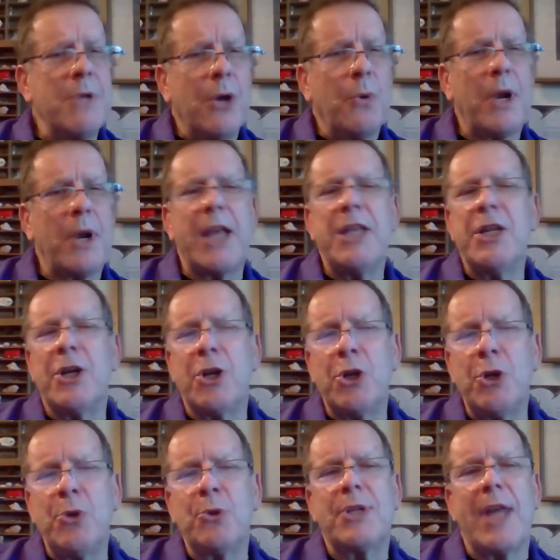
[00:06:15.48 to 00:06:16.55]
What I hear
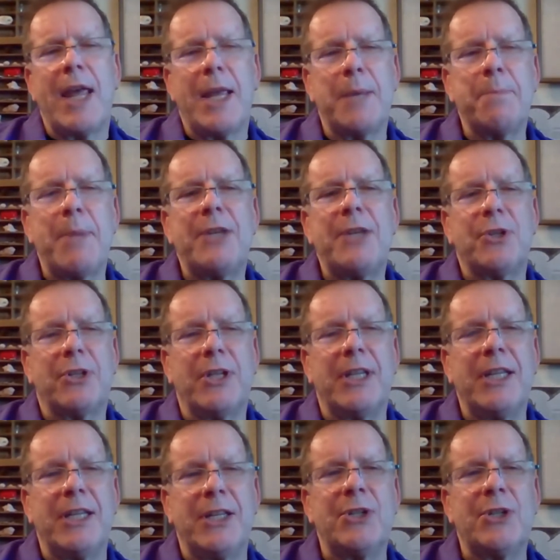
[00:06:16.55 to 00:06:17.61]
okay. you saying basically
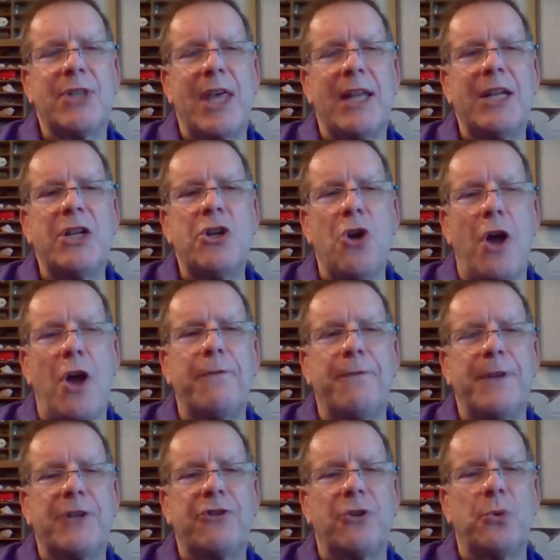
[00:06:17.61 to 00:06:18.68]
is that in
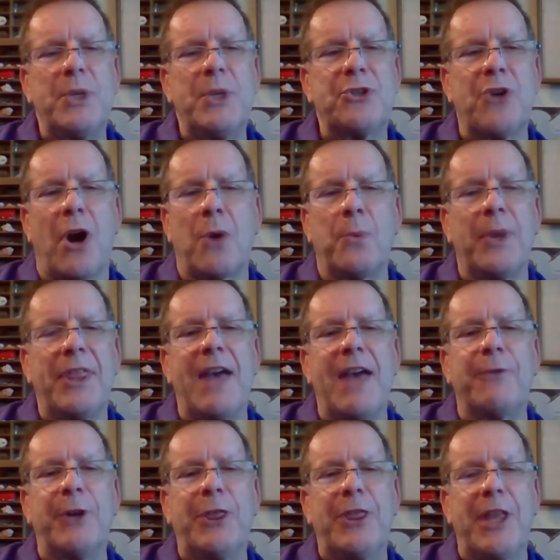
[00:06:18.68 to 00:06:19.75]
nonfiction, we start with
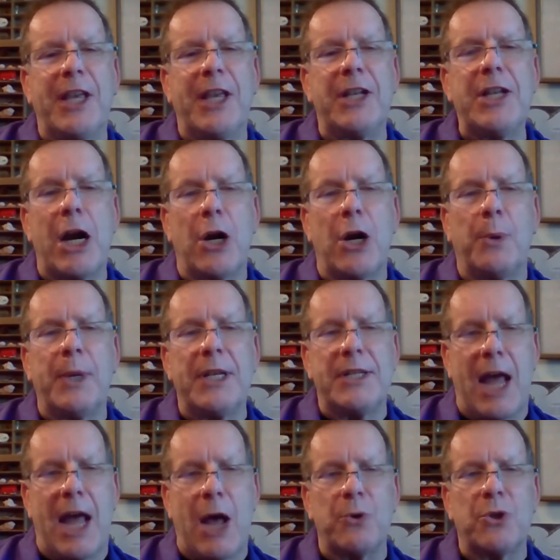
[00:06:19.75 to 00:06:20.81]
everything and narrow it
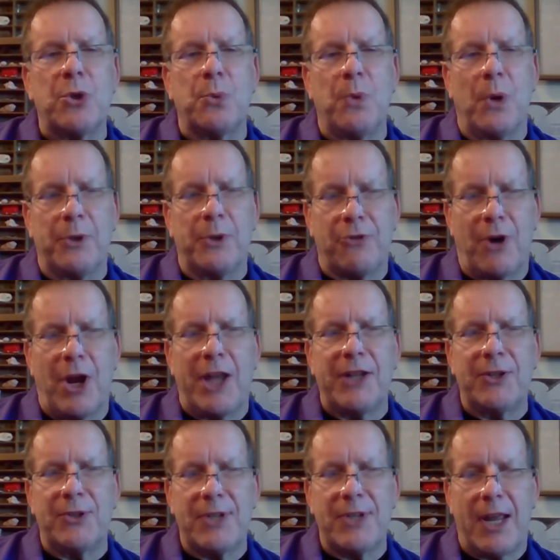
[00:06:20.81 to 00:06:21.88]
down to what we're trying
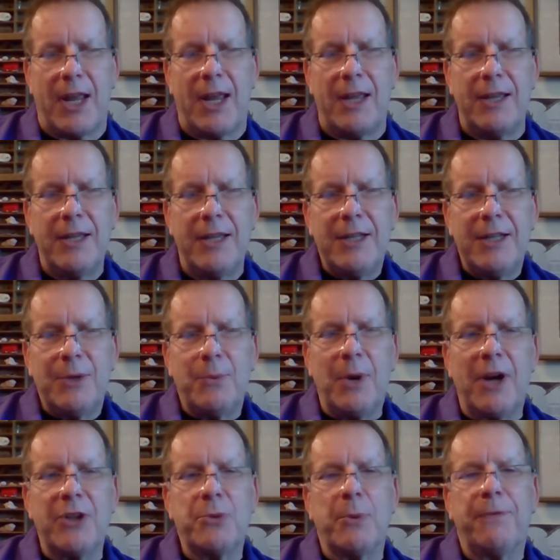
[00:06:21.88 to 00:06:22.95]
to say.
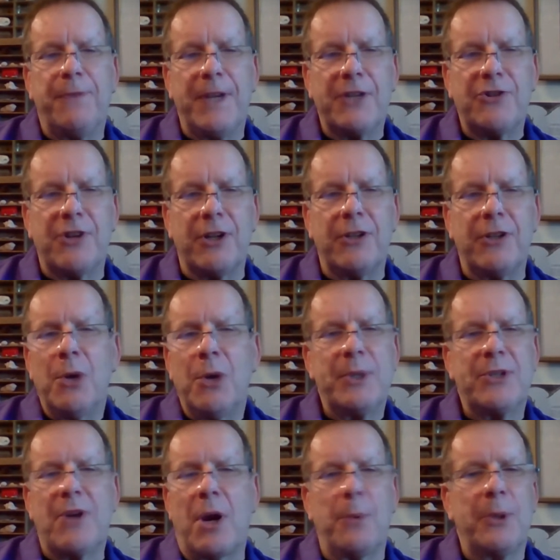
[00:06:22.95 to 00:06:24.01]
Whereas mm-hmm. with fiction, we
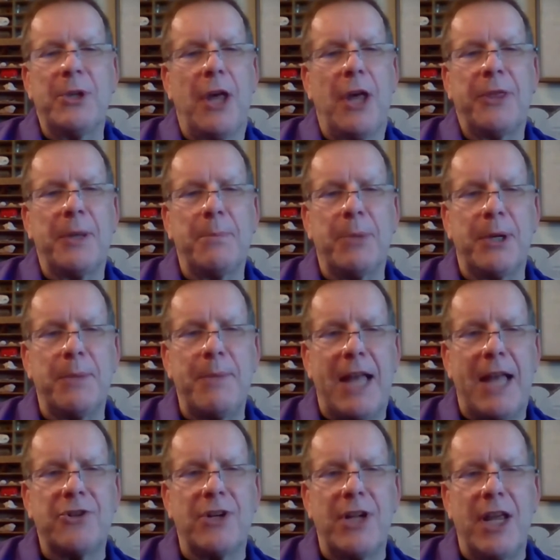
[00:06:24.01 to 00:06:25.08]
start with nothing but
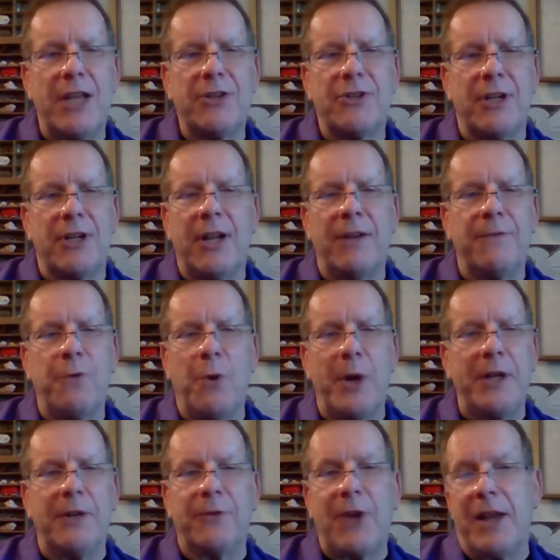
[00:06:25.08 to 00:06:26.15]
imagination and
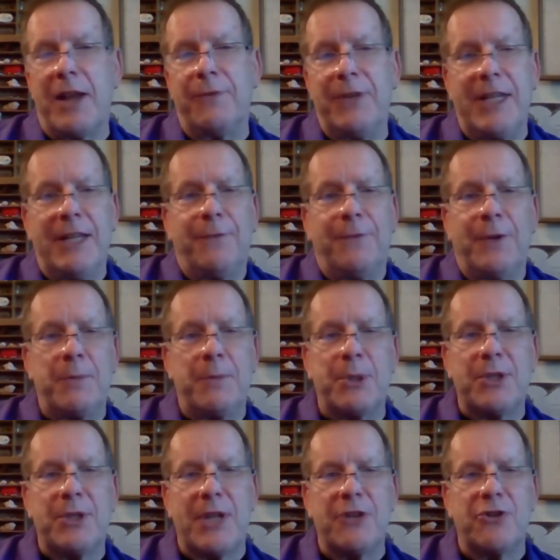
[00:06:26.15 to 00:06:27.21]
avoid a kind of infinite
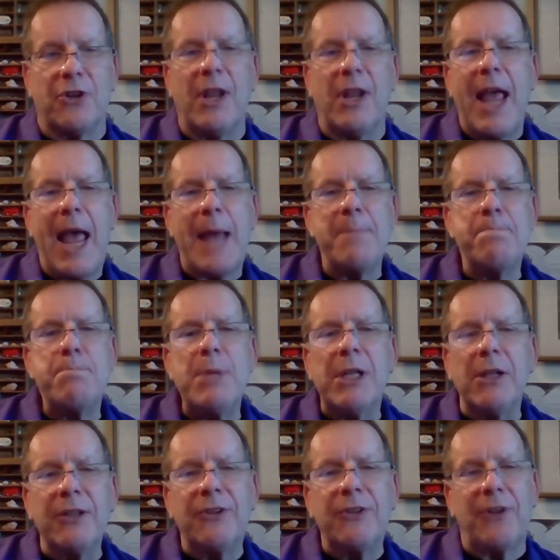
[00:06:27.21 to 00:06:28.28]
potential and
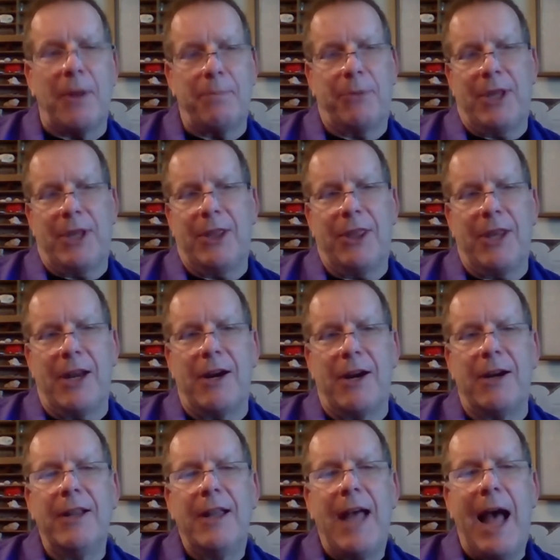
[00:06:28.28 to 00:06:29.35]
build something there
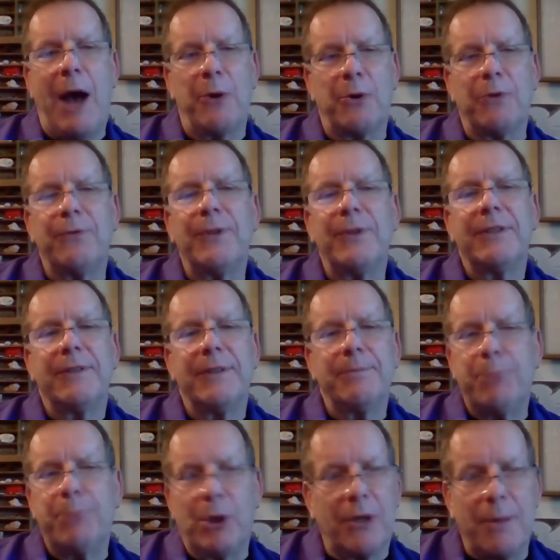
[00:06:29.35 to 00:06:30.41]
out of
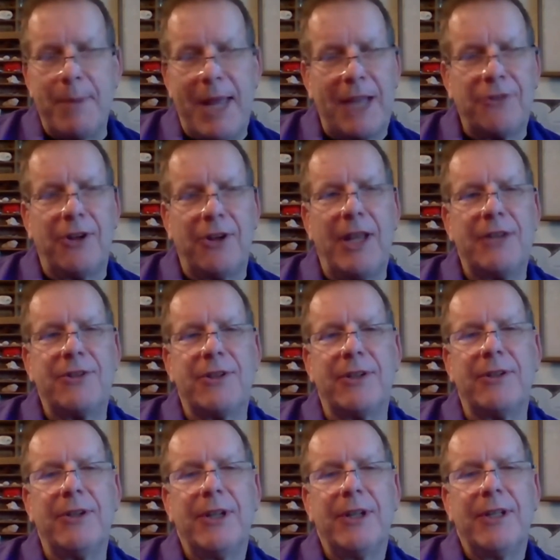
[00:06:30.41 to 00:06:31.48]
pure
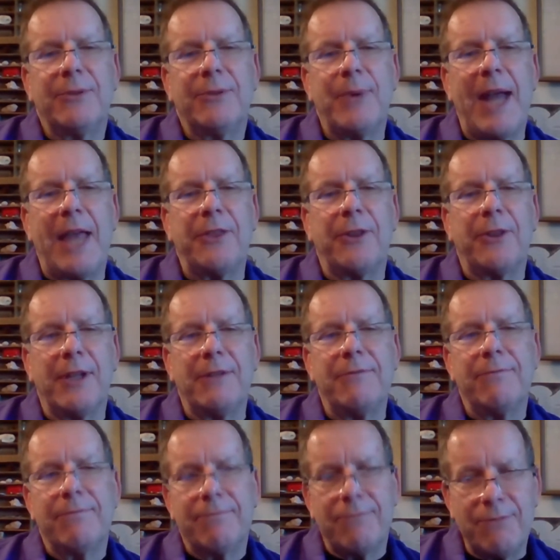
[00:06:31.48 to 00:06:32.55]
imagination rather than
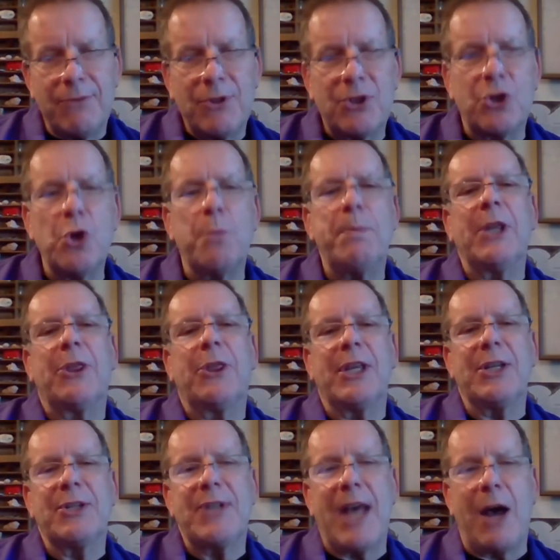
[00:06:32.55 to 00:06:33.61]
scooping
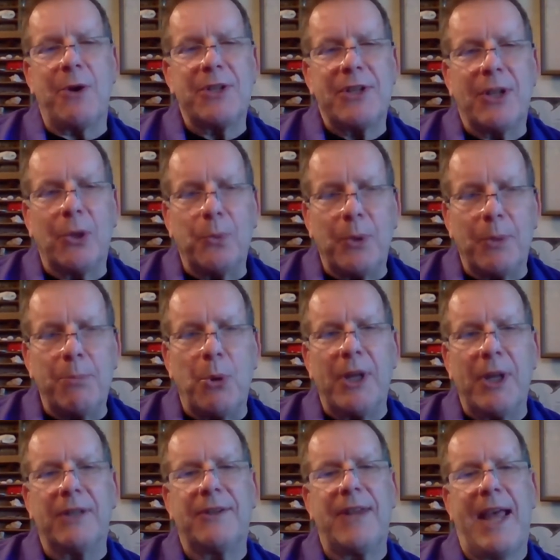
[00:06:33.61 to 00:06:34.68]
things out until we're
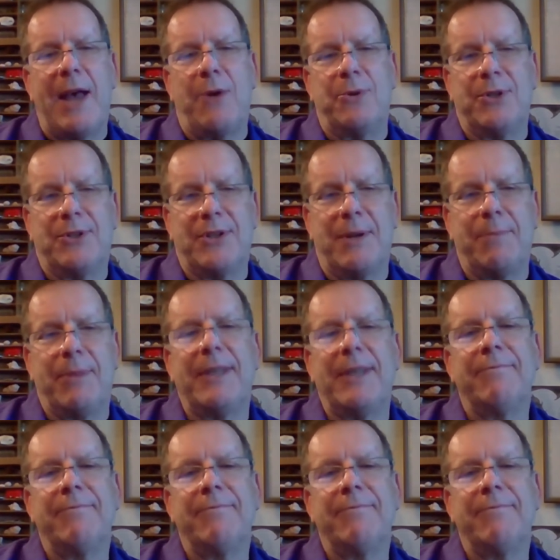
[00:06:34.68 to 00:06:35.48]
boiled down to something